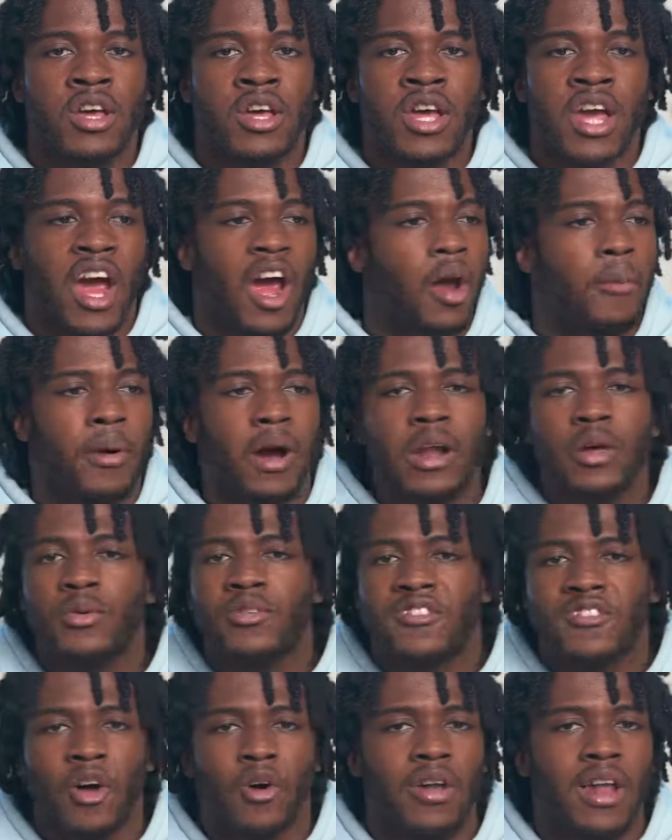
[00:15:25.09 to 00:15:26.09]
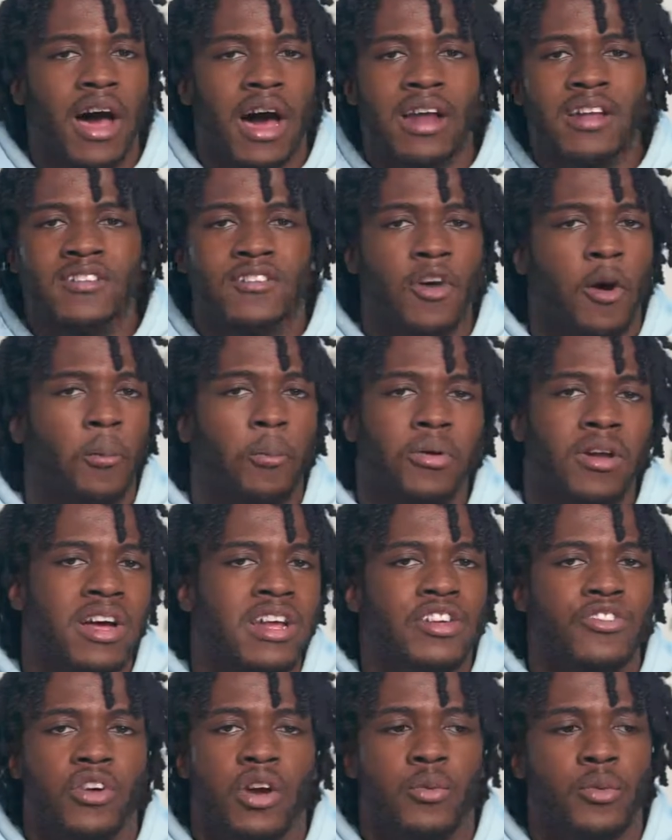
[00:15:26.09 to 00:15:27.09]
Everybody was so loud and so
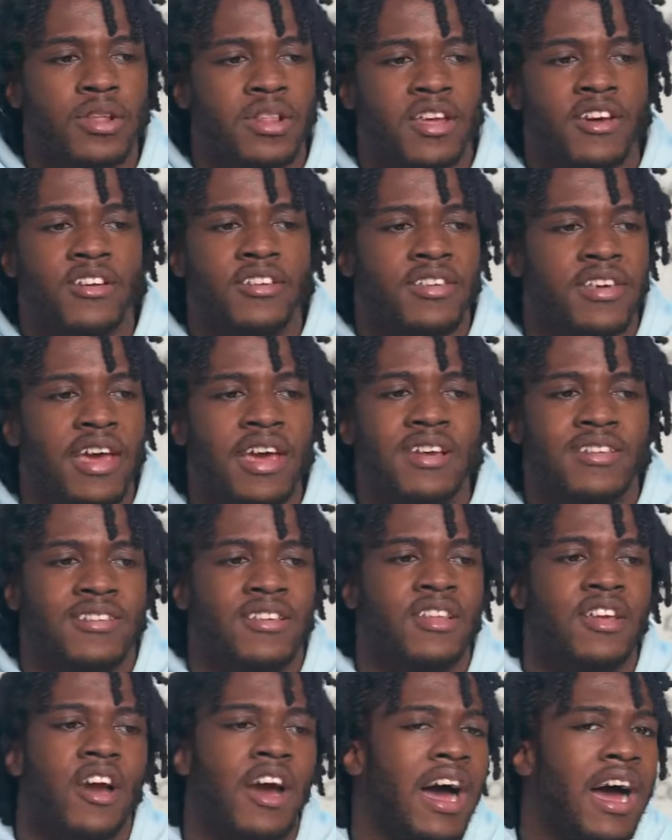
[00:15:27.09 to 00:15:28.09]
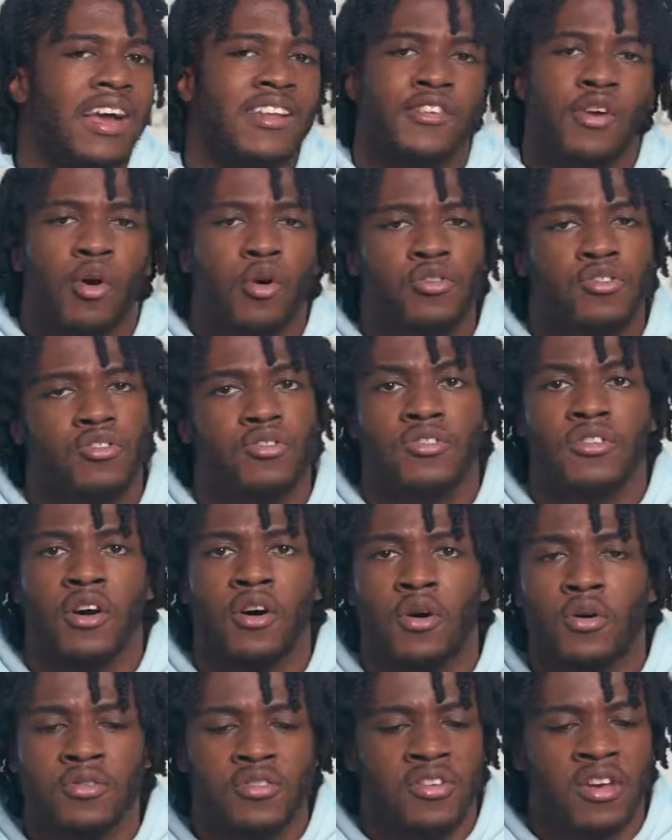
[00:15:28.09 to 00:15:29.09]
belligerent with their takes and their I told you
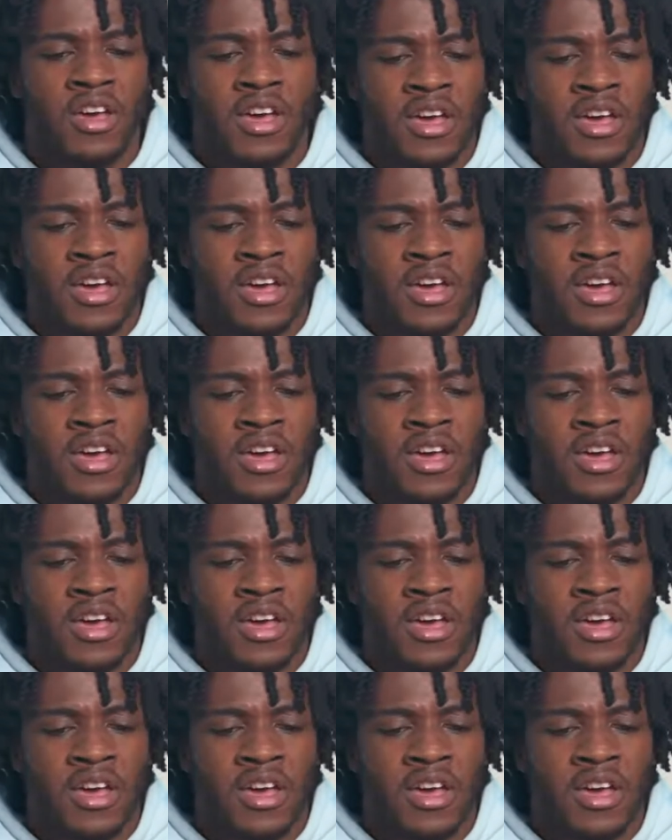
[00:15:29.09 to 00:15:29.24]
so's.